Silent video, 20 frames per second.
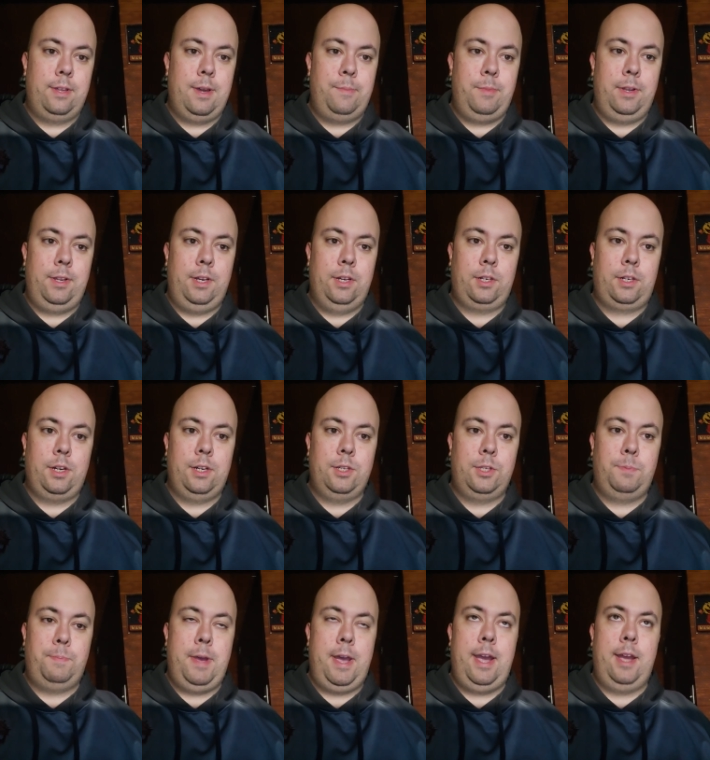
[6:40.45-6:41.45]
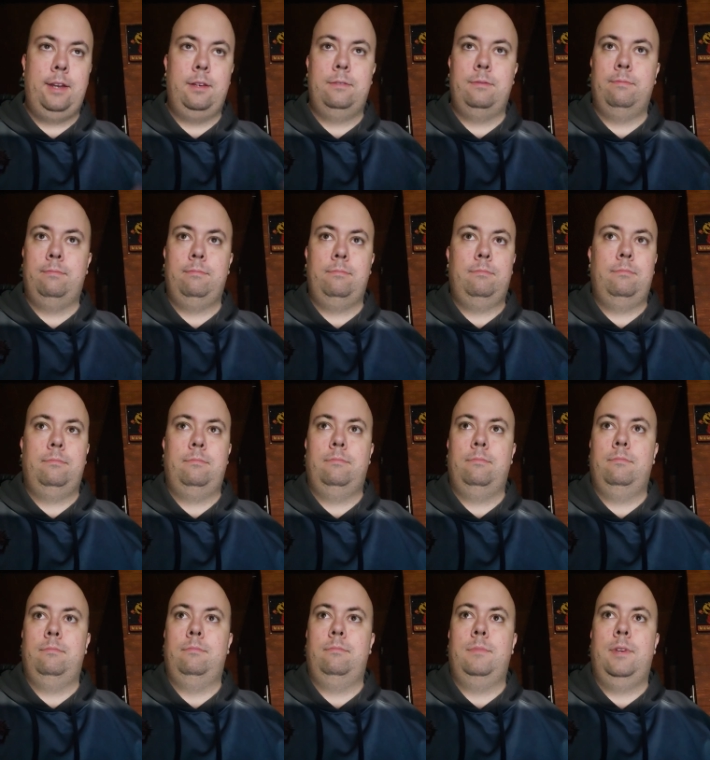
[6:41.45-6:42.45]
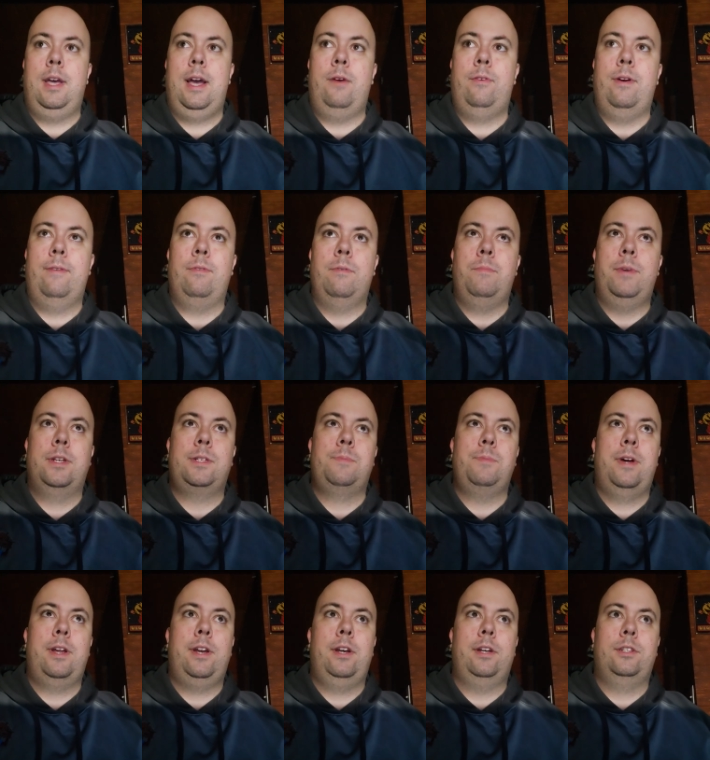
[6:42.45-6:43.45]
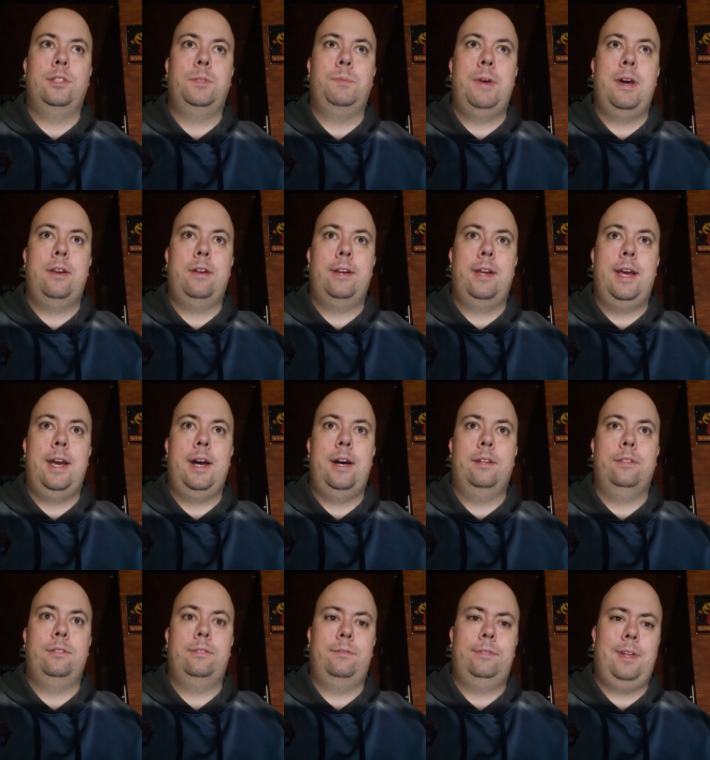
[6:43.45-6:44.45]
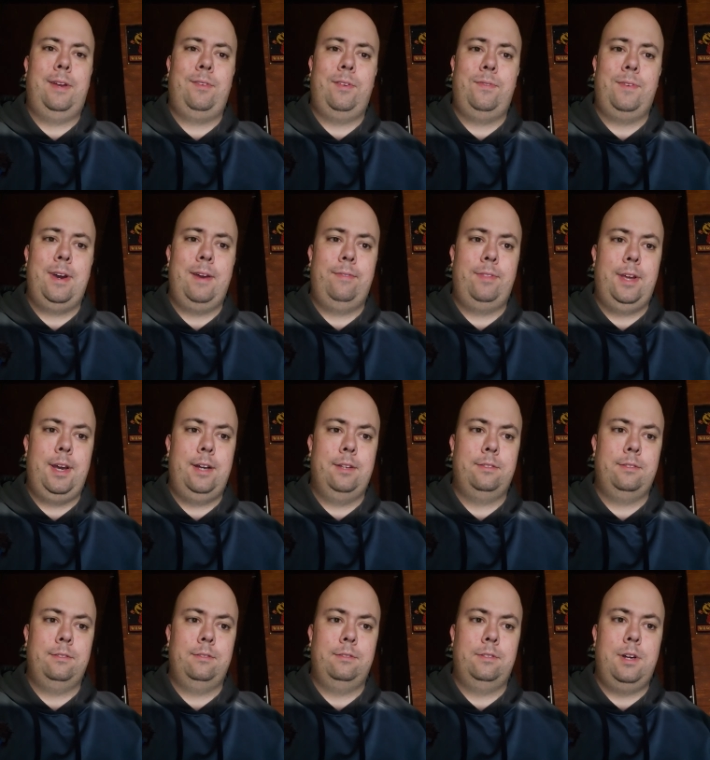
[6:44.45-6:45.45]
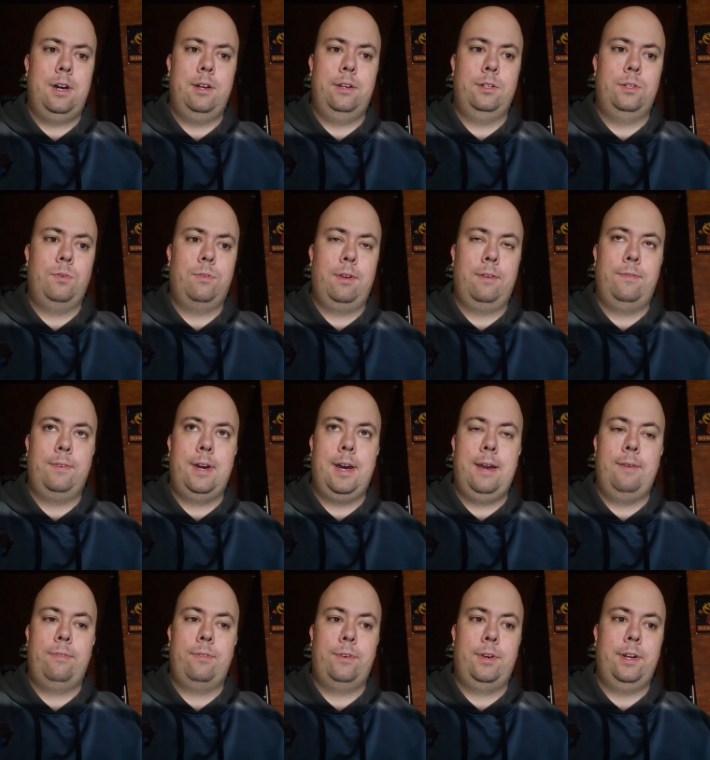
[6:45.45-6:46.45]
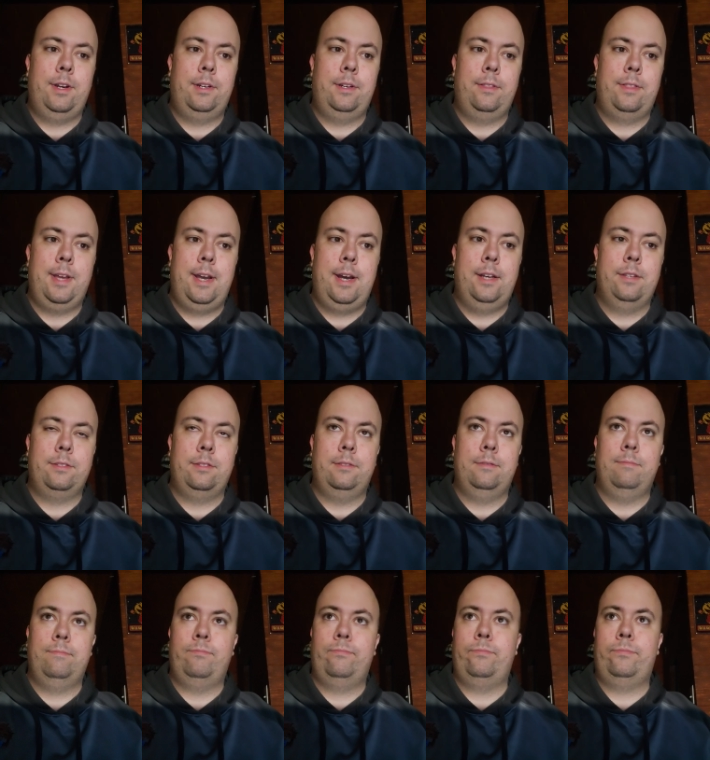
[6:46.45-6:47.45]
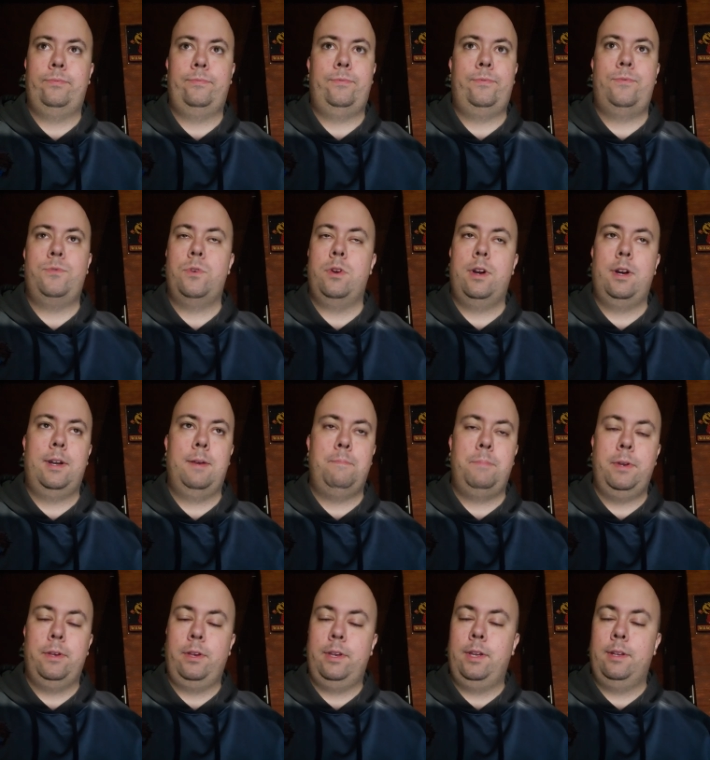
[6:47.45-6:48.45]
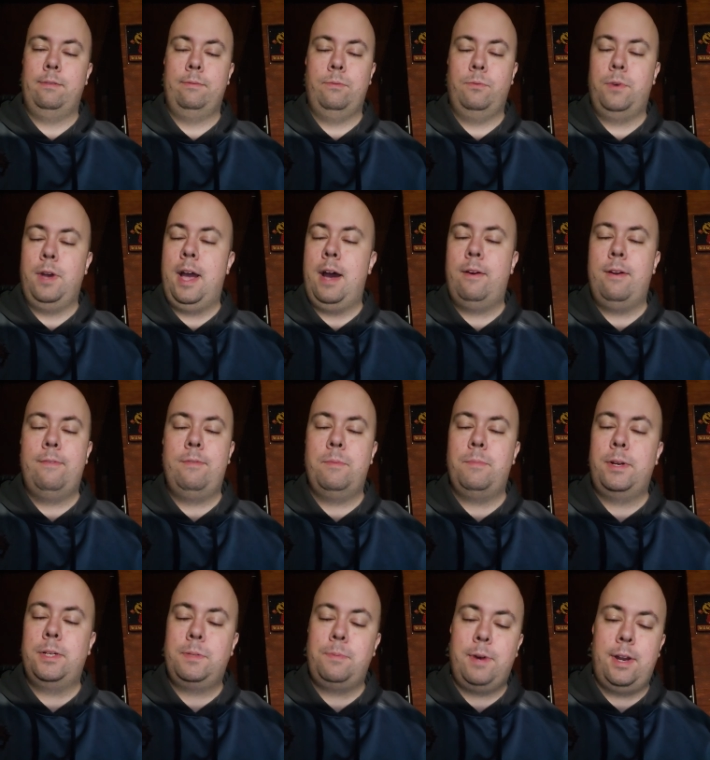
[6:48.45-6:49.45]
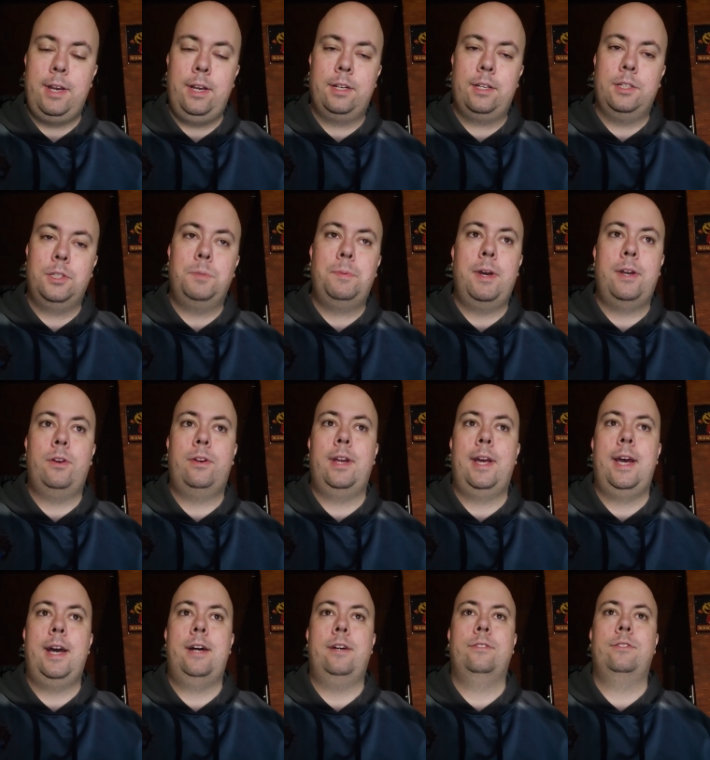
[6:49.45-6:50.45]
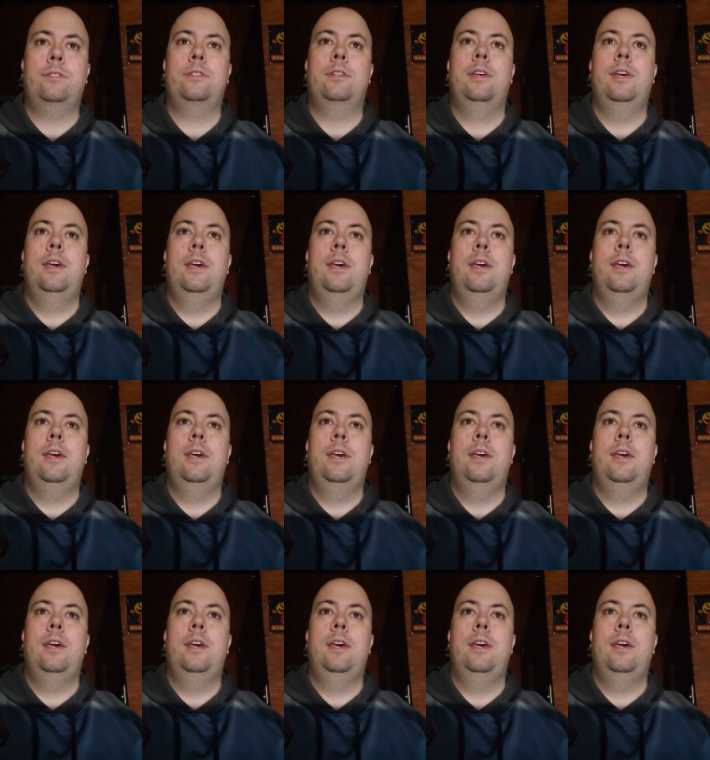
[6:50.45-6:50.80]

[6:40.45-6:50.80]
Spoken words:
I mean, you're going to spend however much money you're going to spend on a house, 75,000, 125, 300,000, 400 billion, however much money you're going to spend on a house.